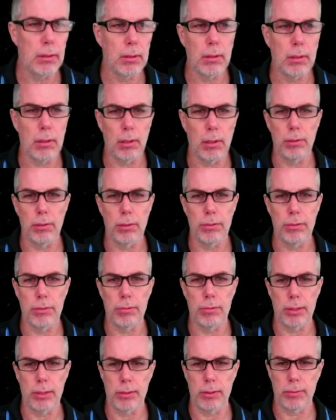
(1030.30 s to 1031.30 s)
Auto
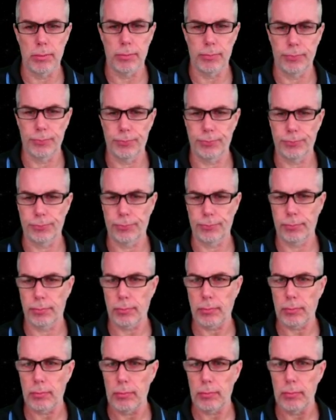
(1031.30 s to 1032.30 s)
stretch.
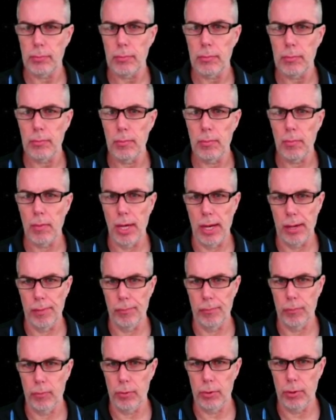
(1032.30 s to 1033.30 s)
Yeah,
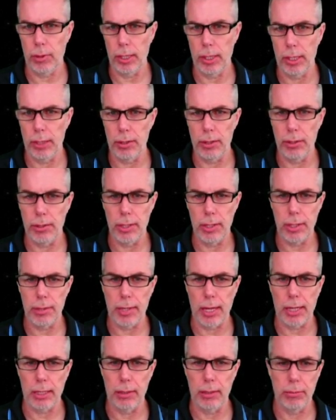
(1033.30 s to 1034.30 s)
so here you see
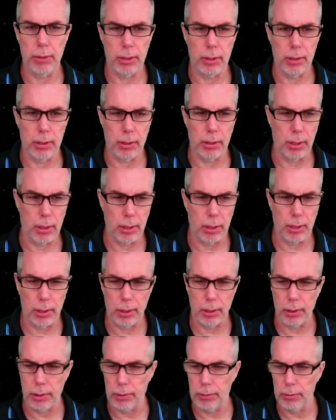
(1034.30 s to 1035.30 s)
exactly
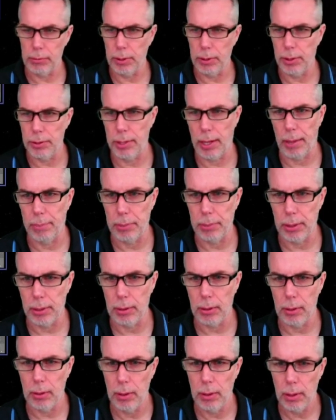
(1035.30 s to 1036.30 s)
what is happening.
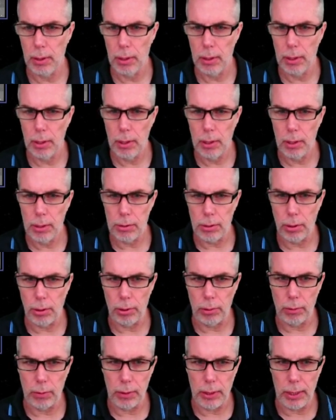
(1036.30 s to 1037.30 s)

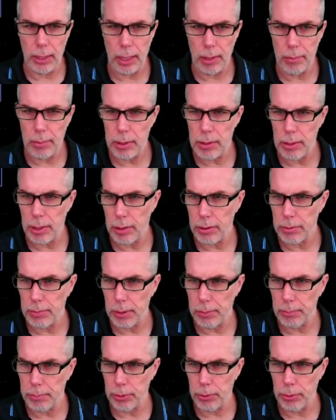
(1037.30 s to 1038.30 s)
So the image has
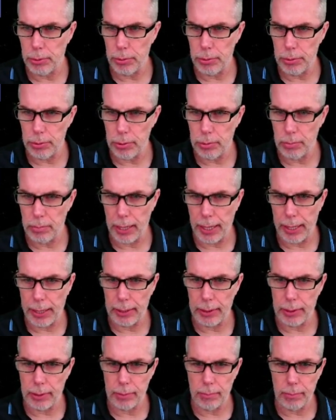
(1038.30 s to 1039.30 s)
been produced
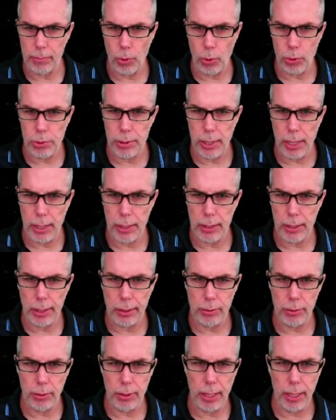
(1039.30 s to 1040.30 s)
by mosaicing
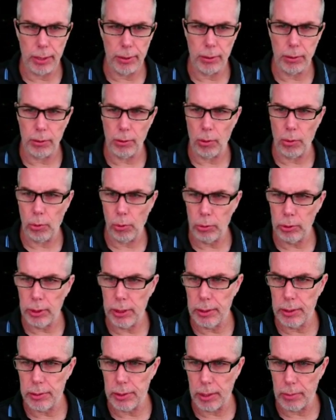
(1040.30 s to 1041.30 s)
together all
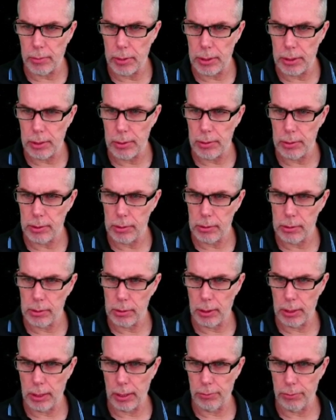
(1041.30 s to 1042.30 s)
these images
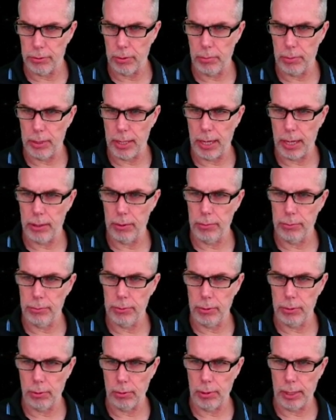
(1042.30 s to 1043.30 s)
that have some kind of, you
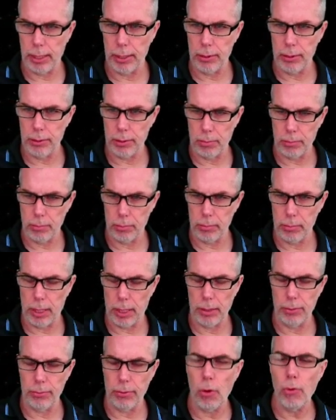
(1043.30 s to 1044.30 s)
know, like some
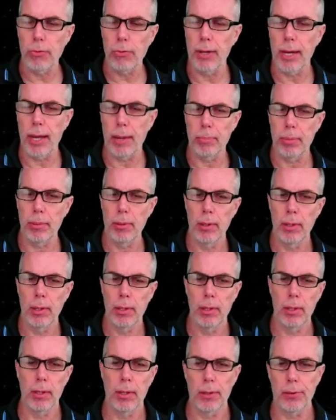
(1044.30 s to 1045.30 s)
kind of overlap
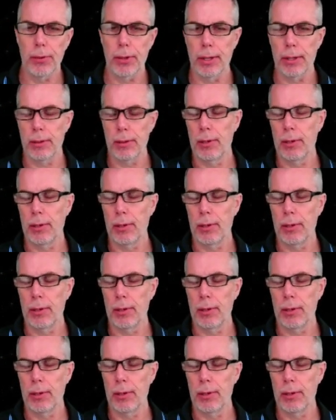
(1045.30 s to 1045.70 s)
there.